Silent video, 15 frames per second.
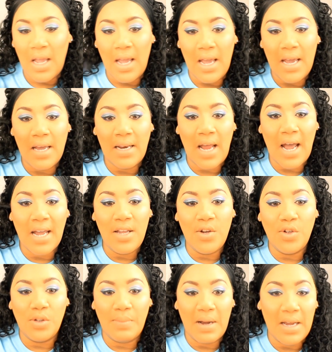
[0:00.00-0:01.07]
And I
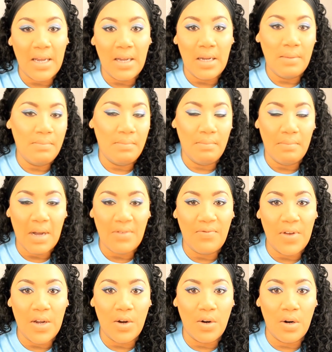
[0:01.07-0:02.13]
use my
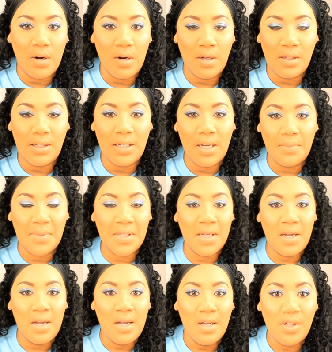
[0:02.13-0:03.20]
fingertips
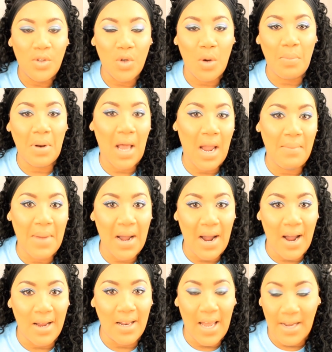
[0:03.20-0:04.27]
to apply my
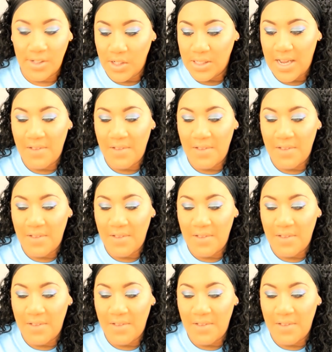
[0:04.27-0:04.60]
eyelashes.